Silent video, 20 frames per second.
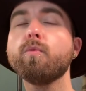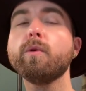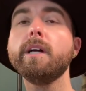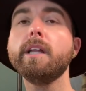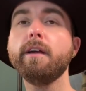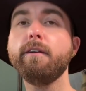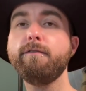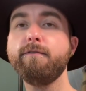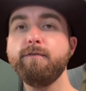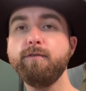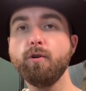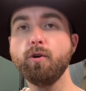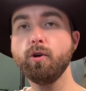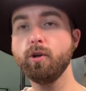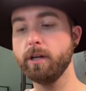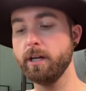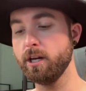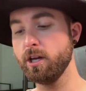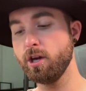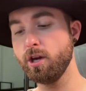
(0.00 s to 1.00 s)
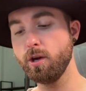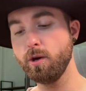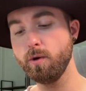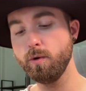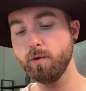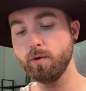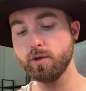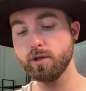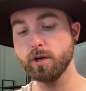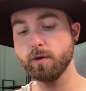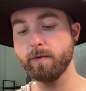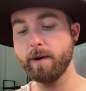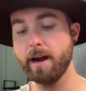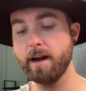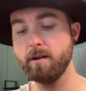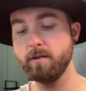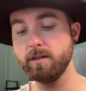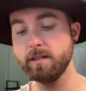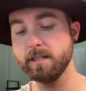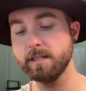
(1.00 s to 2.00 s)
really full and huge
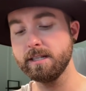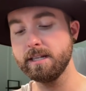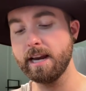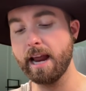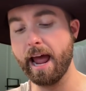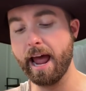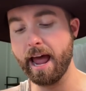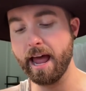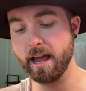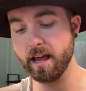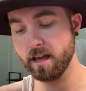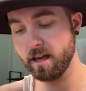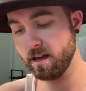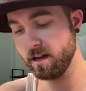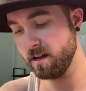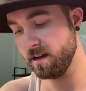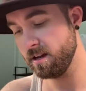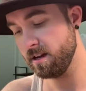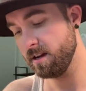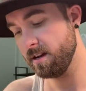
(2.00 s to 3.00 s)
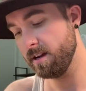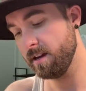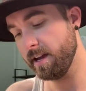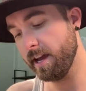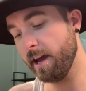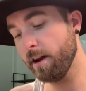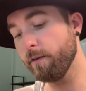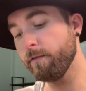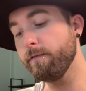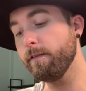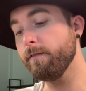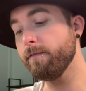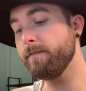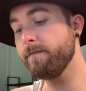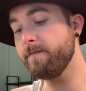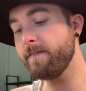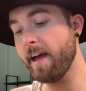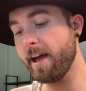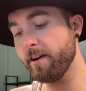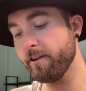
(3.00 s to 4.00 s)
around his neck. It'll feel
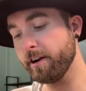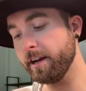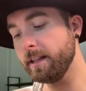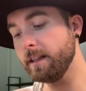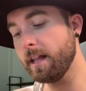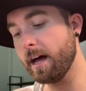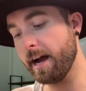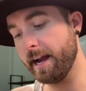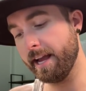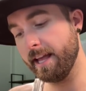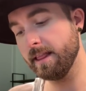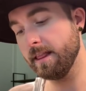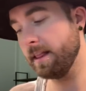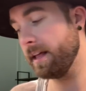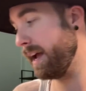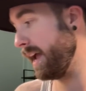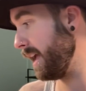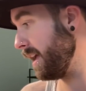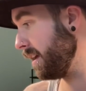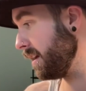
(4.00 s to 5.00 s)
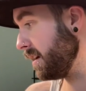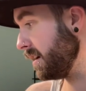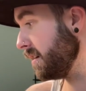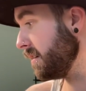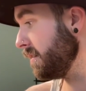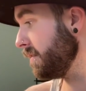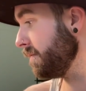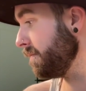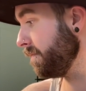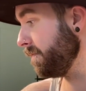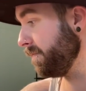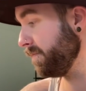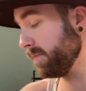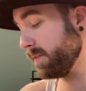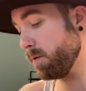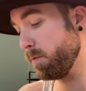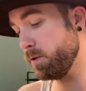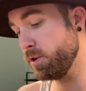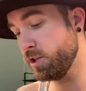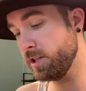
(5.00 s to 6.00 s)
very lion-like,
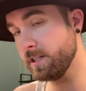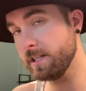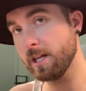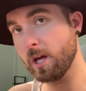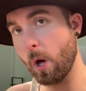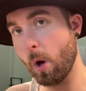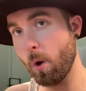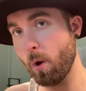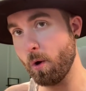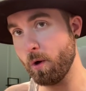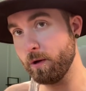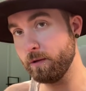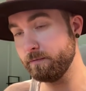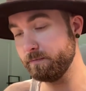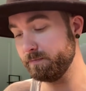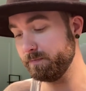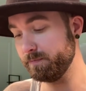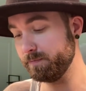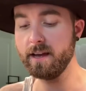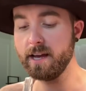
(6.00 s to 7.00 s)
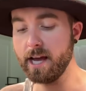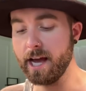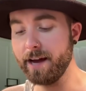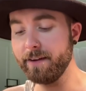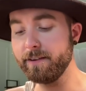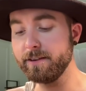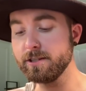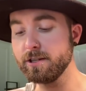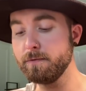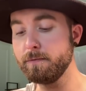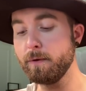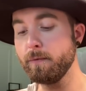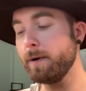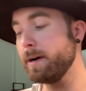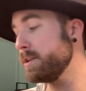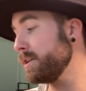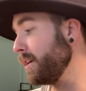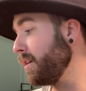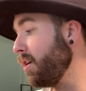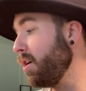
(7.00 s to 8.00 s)
which is the goal. I've also been
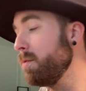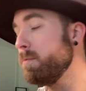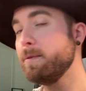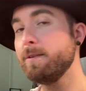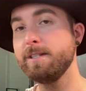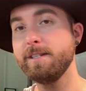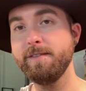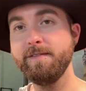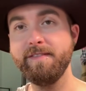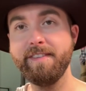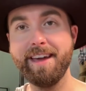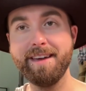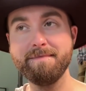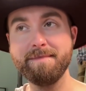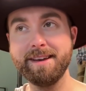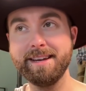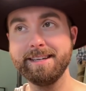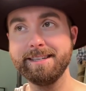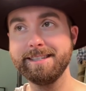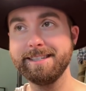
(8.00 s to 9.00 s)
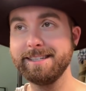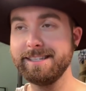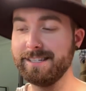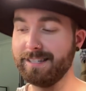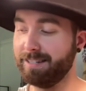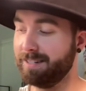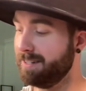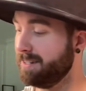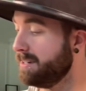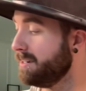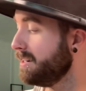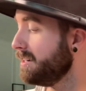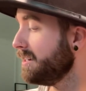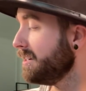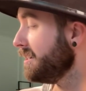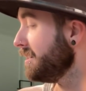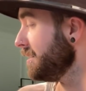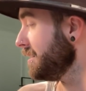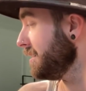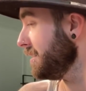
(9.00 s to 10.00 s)
watching Almost Famous,
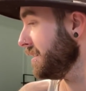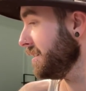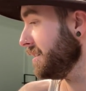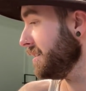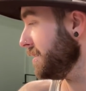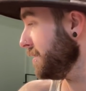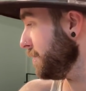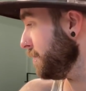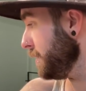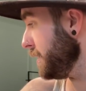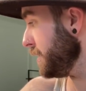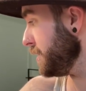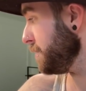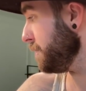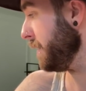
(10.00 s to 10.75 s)
which